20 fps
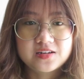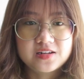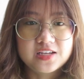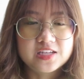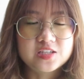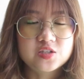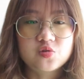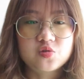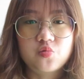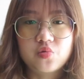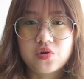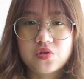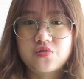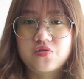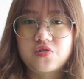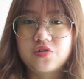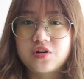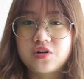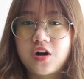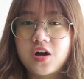into
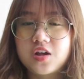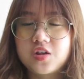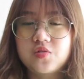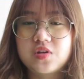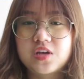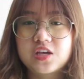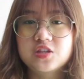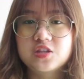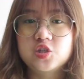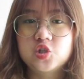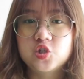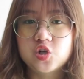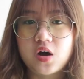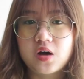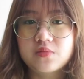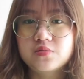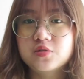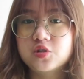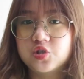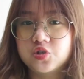whether or not you get the
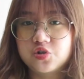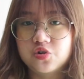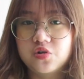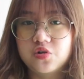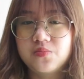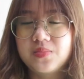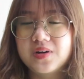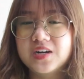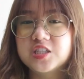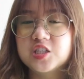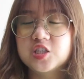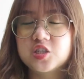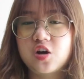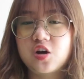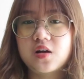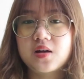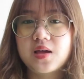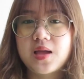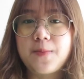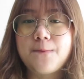job, sure, but it's
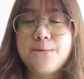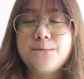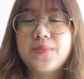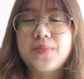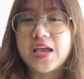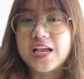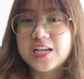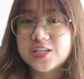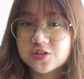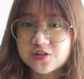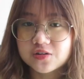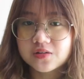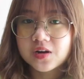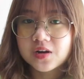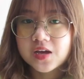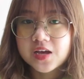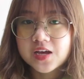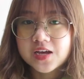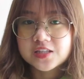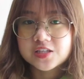not a major
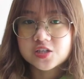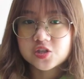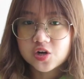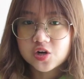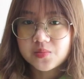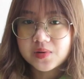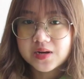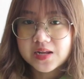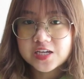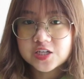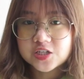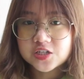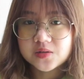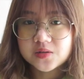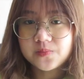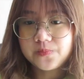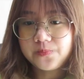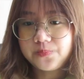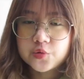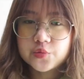
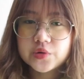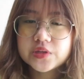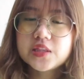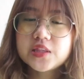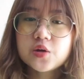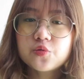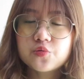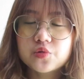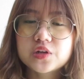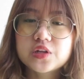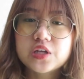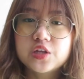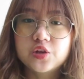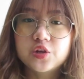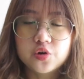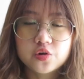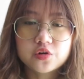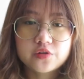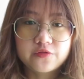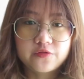determination. What they really
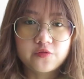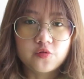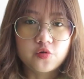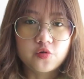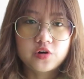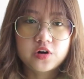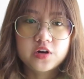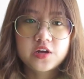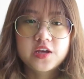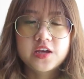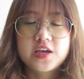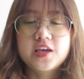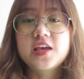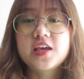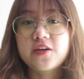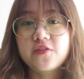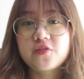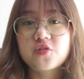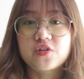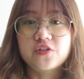look for,
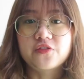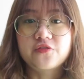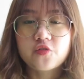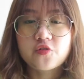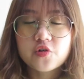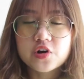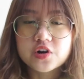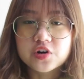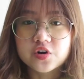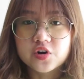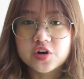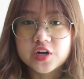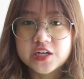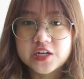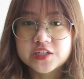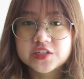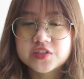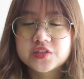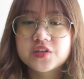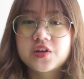if you're a foreigner,
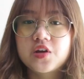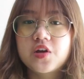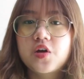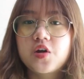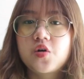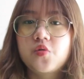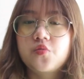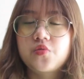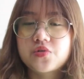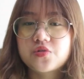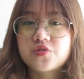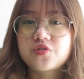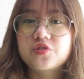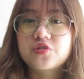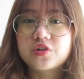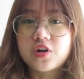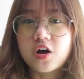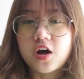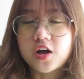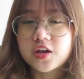is whether
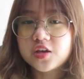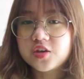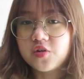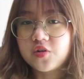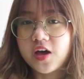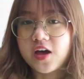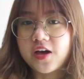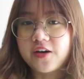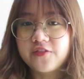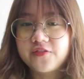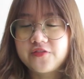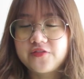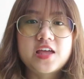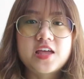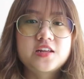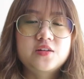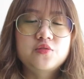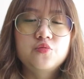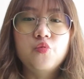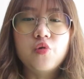or not you have
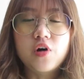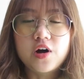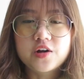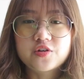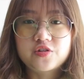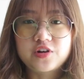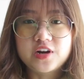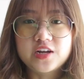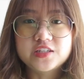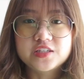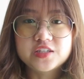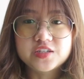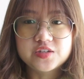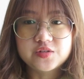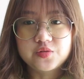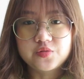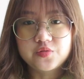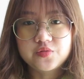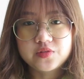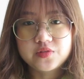N1 or
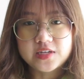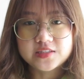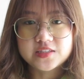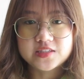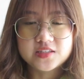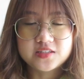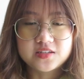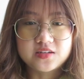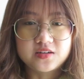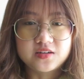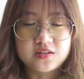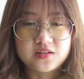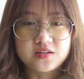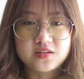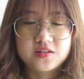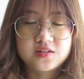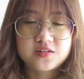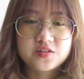N2. That's the